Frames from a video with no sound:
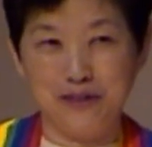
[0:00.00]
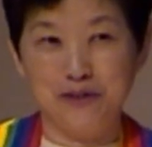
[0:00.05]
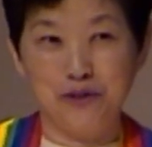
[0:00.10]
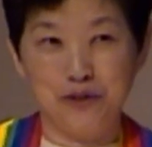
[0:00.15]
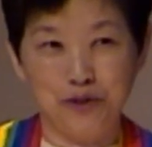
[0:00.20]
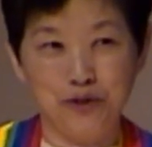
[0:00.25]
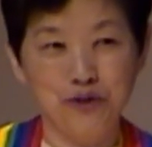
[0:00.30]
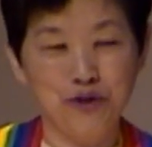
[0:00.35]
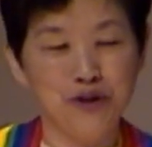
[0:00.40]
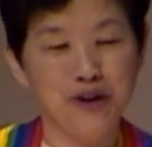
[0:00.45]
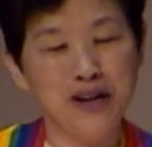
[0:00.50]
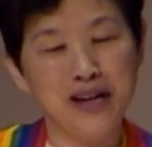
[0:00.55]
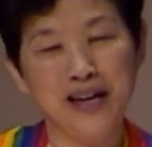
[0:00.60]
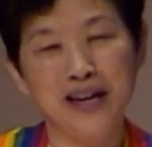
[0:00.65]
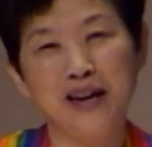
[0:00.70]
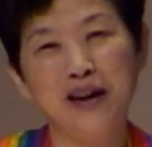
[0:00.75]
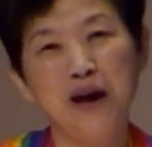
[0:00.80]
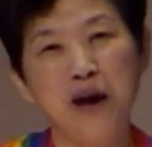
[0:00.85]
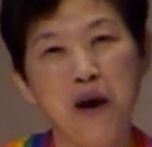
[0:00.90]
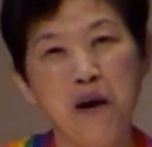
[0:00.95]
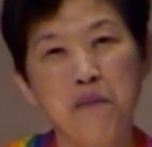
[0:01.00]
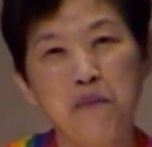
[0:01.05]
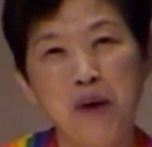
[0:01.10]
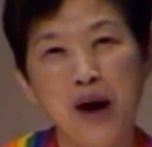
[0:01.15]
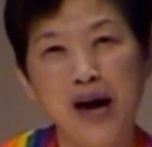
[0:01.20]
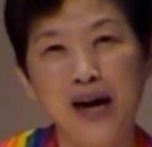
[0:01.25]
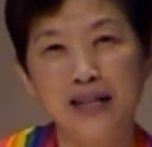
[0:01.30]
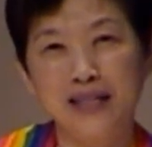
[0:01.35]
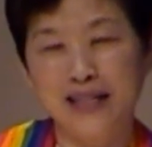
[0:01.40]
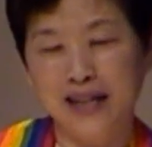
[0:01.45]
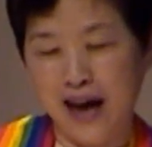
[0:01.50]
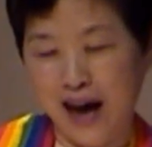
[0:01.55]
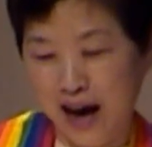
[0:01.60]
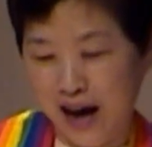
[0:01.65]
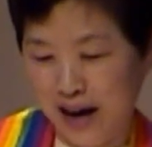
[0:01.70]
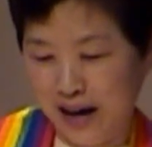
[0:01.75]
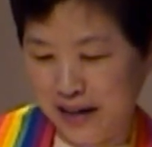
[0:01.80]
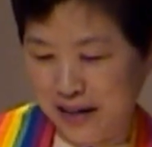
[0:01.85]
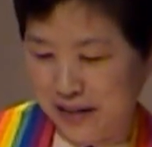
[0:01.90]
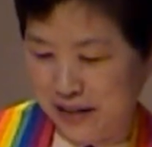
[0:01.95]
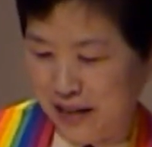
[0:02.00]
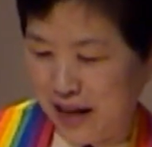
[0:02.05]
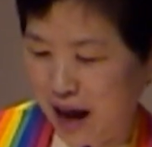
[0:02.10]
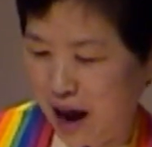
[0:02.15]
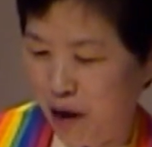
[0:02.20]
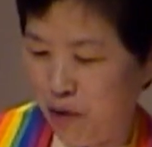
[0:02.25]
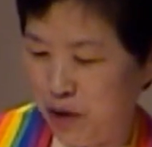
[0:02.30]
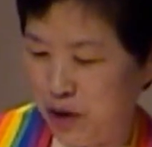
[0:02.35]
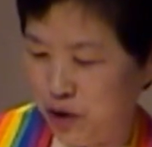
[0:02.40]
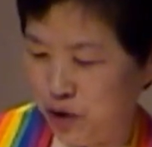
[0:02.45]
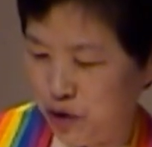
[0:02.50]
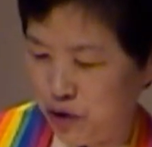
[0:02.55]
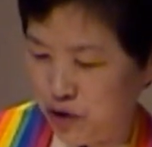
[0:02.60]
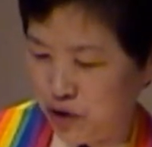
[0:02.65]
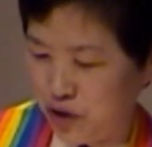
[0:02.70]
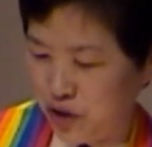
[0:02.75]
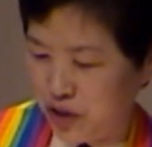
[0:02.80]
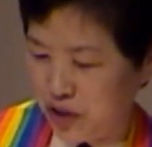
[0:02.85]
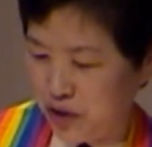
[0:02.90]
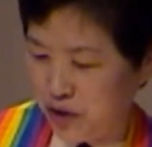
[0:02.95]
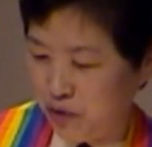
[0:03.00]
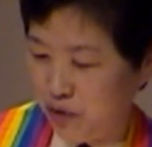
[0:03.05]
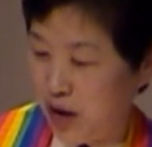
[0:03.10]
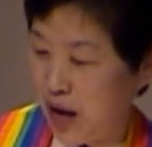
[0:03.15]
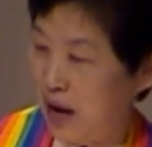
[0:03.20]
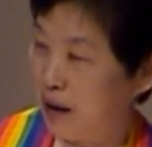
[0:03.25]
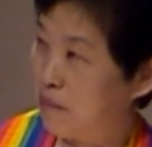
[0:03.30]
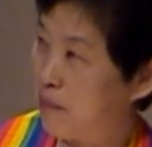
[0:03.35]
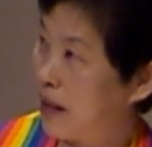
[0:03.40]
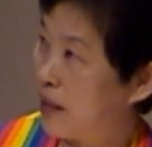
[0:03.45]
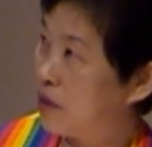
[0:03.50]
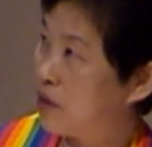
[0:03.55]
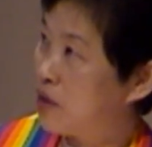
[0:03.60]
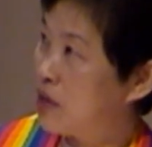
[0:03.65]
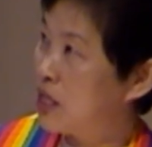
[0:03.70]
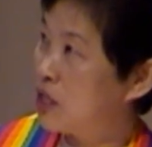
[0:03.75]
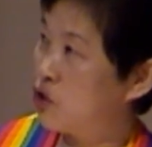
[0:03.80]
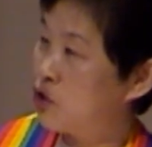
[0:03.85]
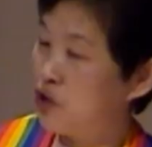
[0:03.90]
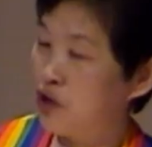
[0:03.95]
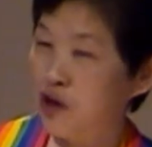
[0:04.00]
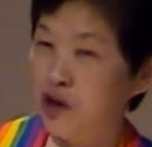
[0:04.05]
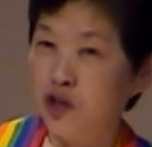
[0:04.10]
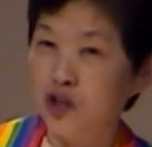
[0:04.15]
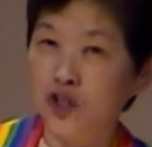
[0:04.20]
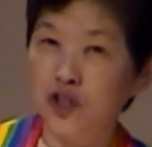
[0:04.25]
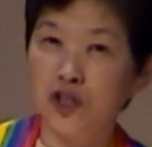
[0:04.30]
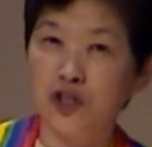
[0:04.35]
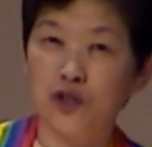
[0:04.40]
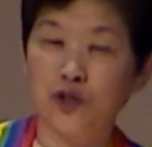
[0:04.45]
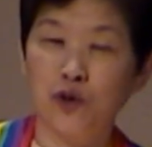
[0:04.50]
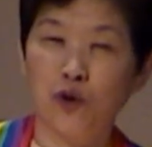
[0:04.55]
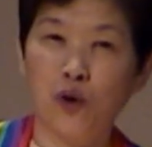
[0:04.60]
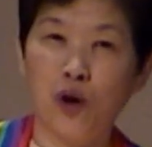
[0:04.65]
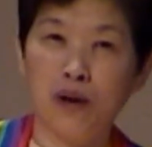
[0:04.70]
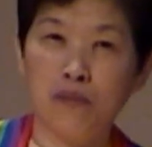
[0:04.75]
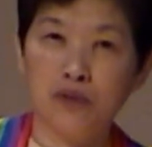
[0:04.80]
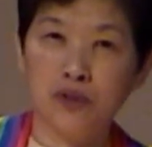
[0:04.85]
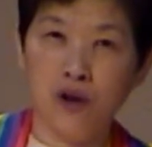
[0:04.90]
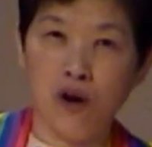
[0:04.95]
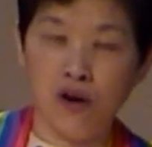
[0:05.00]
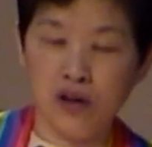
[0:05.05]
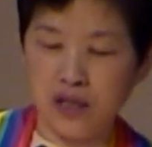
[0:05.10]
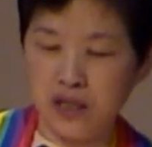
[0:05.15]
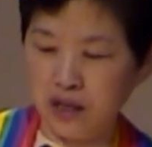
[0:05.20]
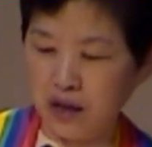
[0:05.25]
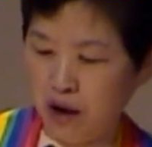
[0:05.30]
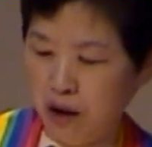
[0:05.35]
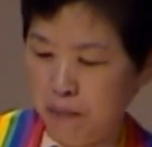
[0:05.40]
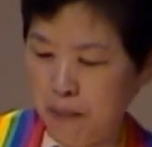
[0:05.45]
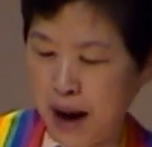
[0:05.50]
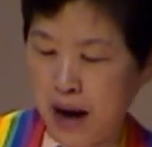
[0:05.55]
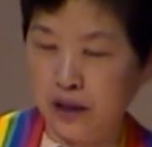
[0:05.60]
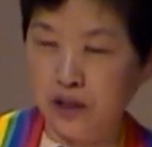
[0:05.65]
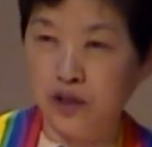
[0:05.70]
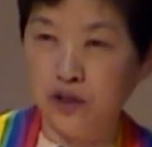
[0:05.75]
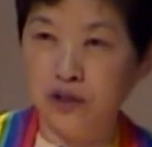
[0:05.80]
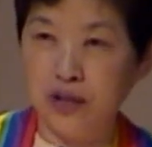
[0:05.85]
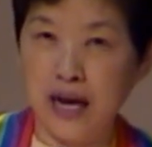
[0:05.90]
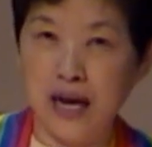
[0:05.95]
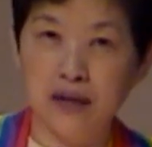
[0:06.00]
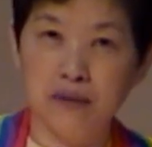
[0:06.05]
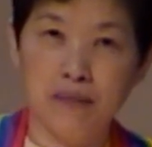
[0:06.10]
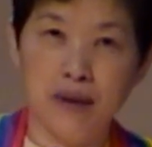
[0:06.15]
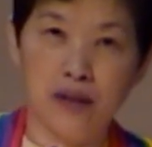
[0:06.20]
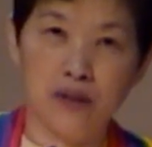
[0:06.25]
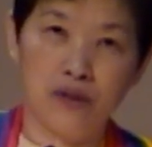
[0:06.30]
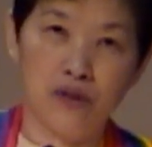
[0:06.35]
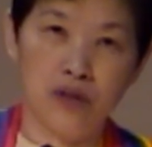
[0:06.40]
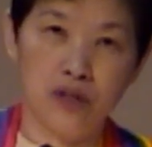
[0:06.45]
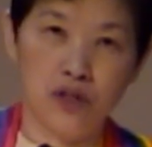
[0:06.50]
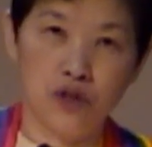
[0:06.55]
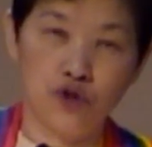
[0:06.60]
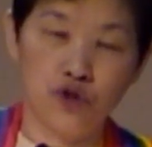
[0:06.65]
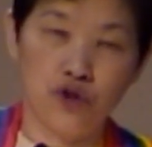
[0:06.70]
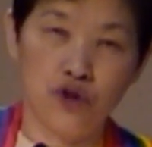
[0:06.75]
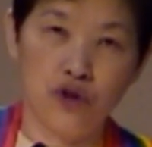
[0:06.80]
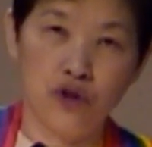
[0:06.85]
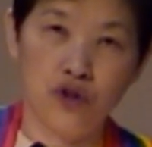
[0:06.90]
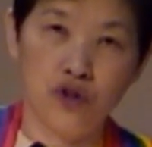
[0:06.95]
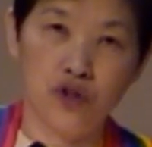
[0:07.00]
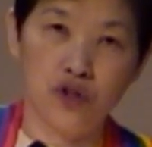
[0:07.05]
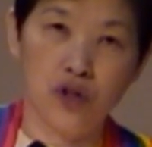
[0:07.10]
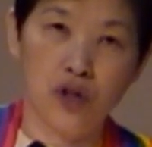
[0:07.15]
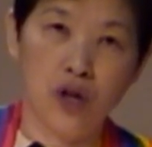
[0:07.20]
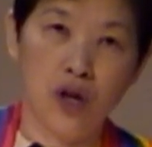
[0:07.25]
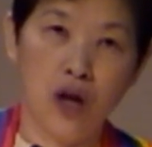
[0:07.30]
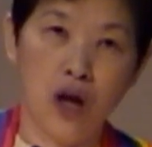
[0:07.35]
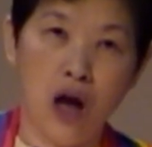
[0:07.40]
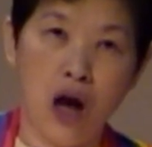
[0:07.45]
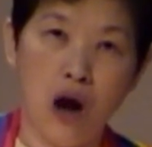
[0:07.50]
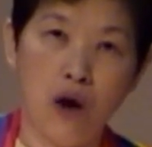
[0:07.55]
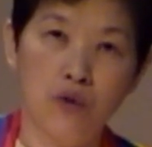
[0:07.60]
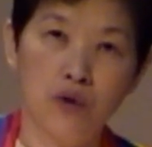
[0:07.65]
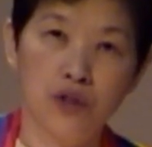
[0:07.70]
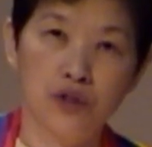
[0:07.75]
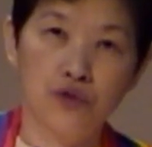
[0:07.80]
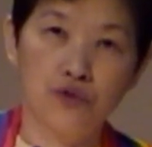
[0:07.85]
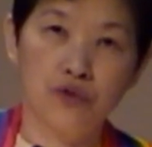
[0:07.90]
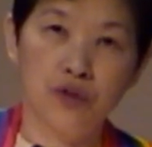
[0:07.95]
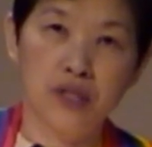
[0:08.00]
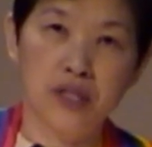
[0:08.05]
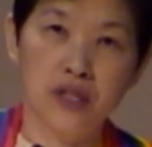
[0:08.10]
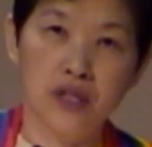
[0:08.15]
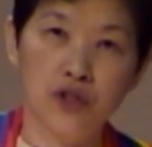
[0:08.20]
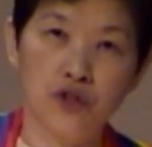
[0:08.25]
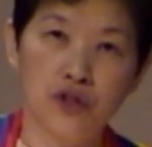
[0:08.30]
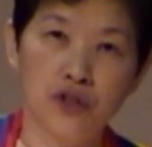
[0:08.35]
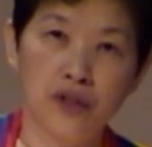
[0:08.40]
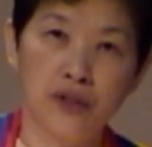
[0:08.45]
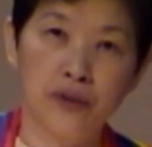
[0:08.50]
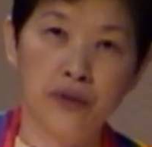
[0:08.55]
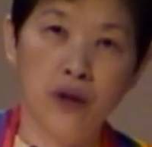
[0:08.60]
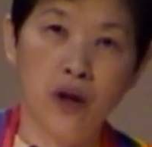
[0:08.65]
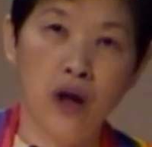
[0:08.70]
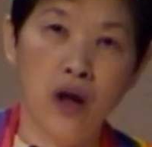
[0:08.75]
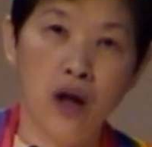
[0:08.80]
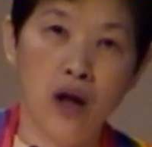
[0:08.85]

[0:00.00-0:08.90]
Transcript: truly, but uh, our church is United Methodist Church, so I'm talking about United Methodist Church, our tradition.